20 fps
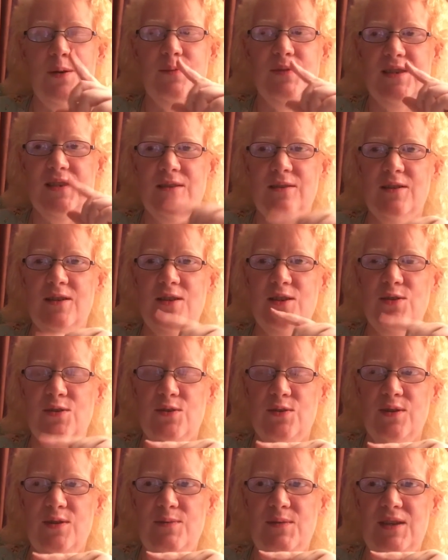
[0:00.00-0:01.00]
still going to do
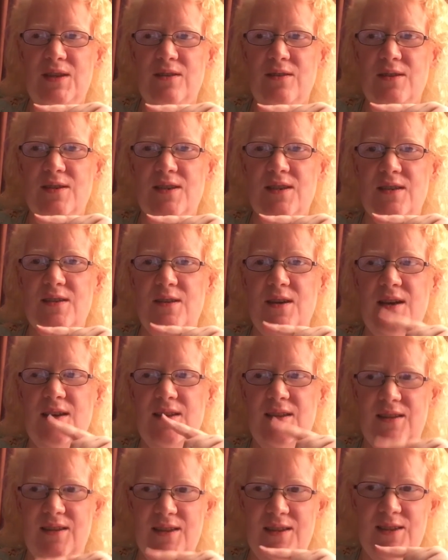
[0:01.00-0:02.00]
3 meals. I
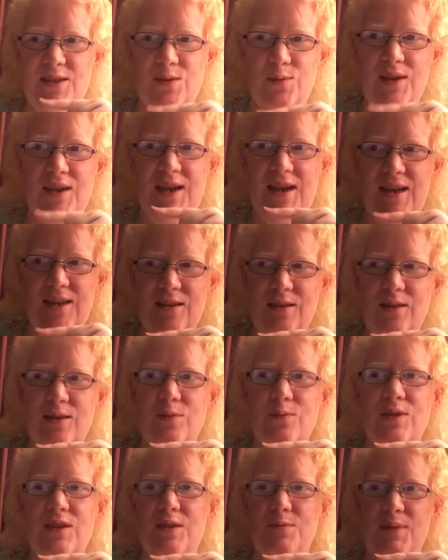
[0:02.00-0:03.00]
think that's the way to handle it
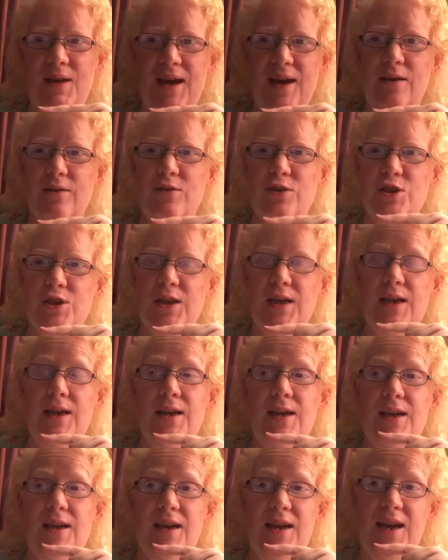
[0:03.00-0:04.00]
with the pouch.
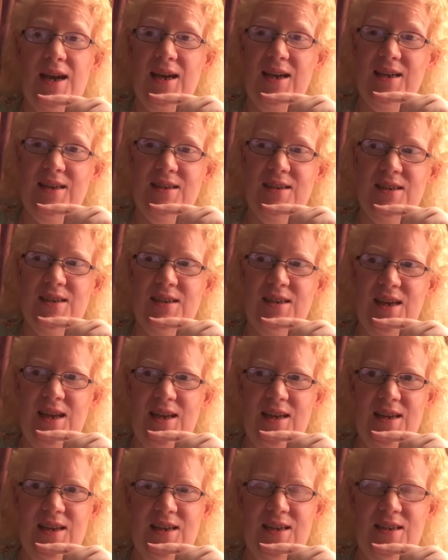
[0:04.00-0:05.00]
And
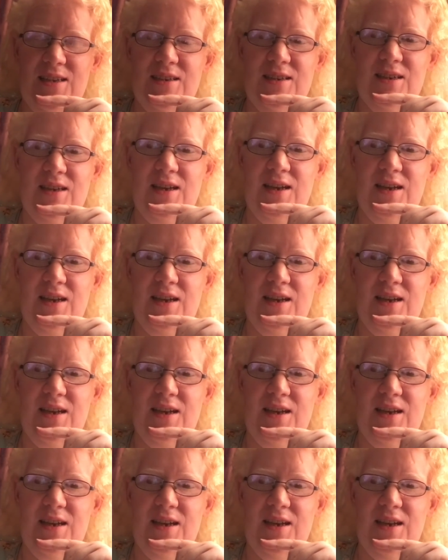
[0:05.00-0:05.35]
get in